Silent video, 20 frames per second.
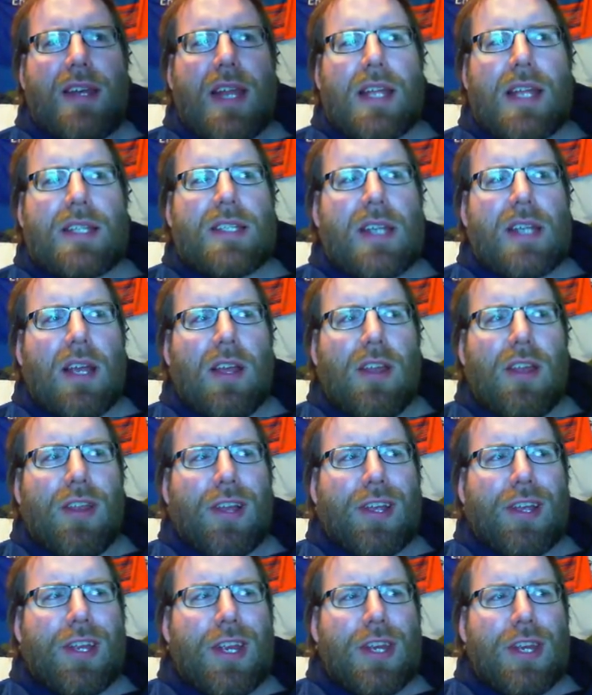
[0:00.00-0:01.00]
necessarily
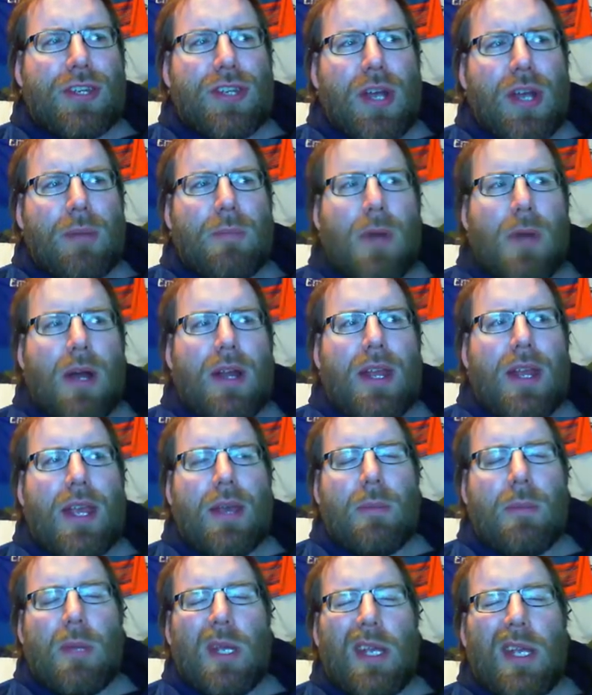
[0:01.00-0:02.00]
looking to jump on
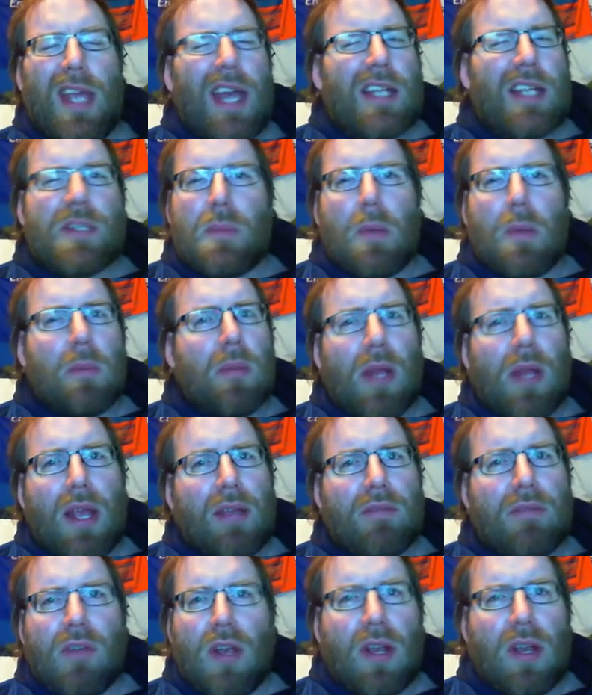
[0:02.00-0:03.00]
him, and he hasn't been
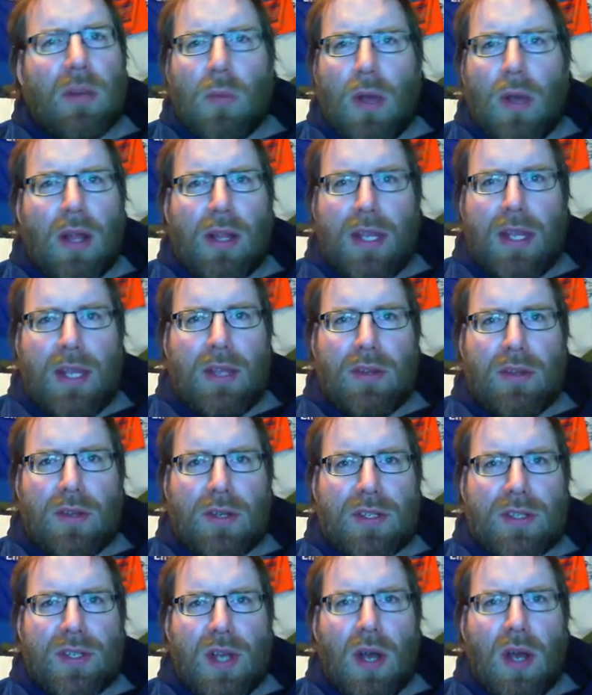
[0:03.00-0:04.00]
playing very well
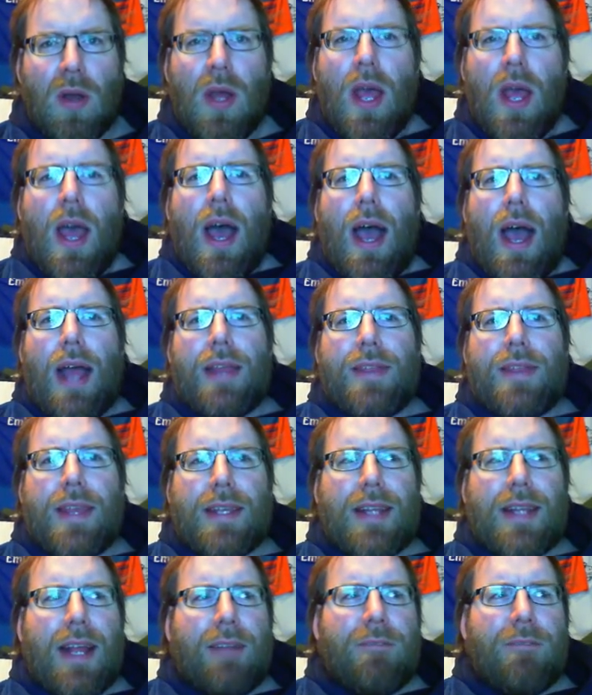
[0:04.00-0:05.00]
either. So I
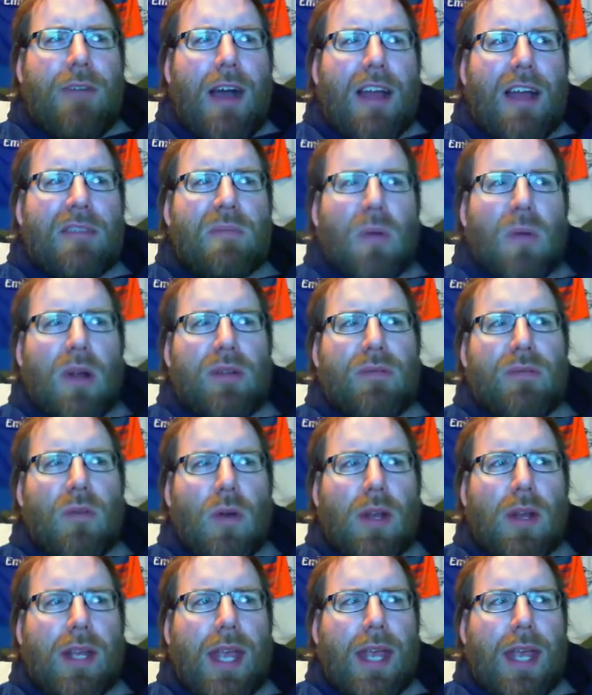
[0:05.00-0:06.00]
think that five point
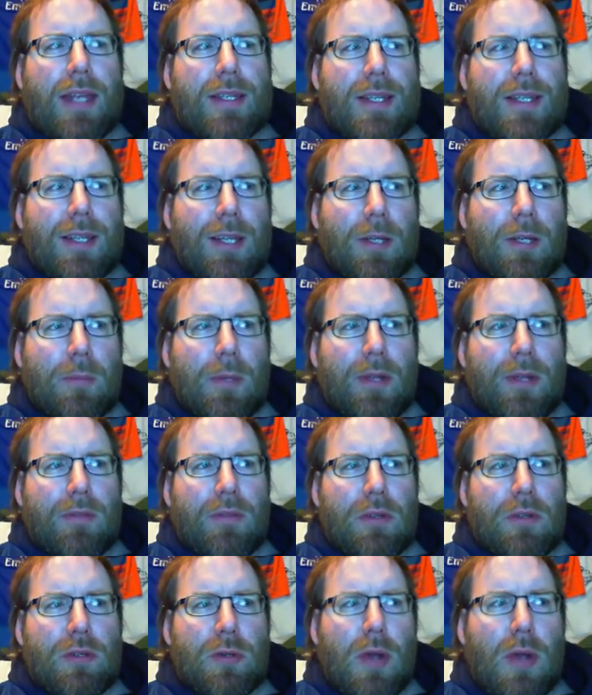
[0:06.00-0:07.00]
four K is a little bit
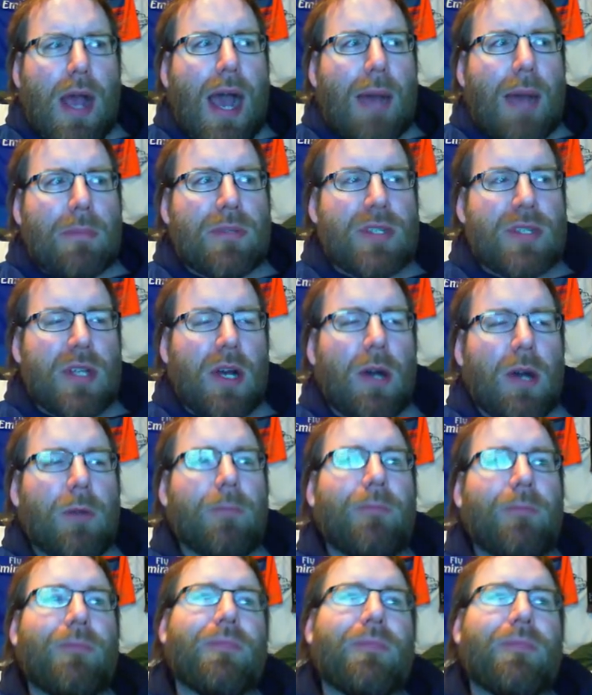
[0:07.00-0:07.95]
of a trap. So